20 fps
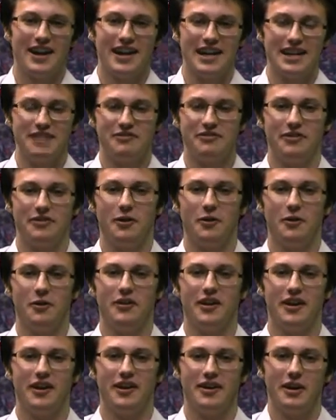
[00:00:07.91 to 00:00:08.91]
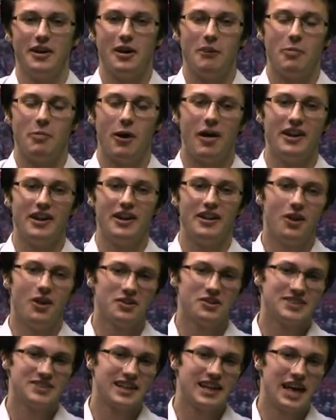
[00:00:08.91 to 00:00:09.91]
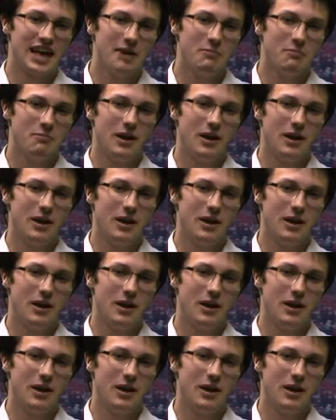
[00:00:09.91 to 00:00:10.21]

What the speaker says: He thought that Barnet lost the game